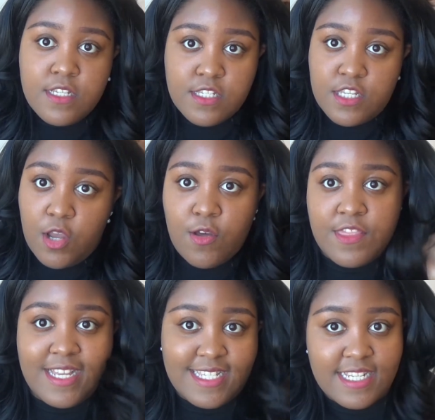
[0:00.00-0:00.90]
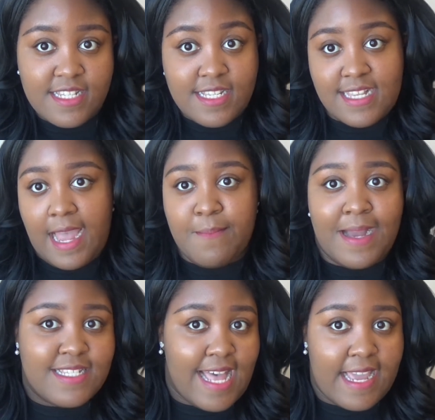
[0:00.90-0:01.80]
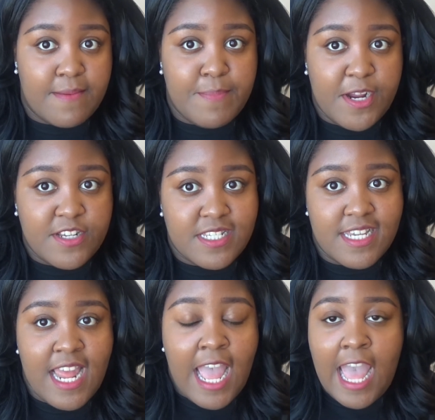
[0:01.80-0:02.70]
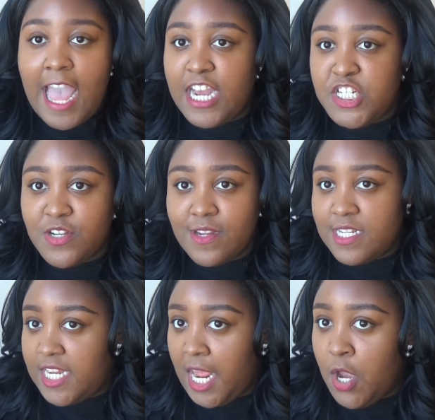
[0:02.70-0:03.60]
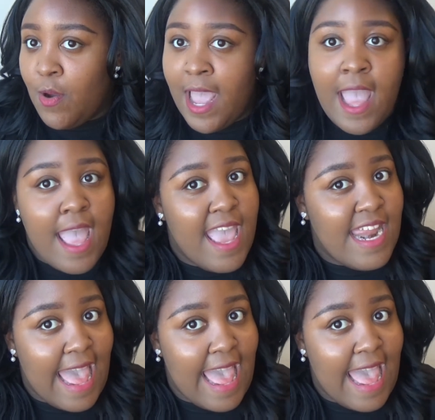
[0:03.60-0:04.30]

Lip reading: So this is the side-by-side comparison. As you can tell, it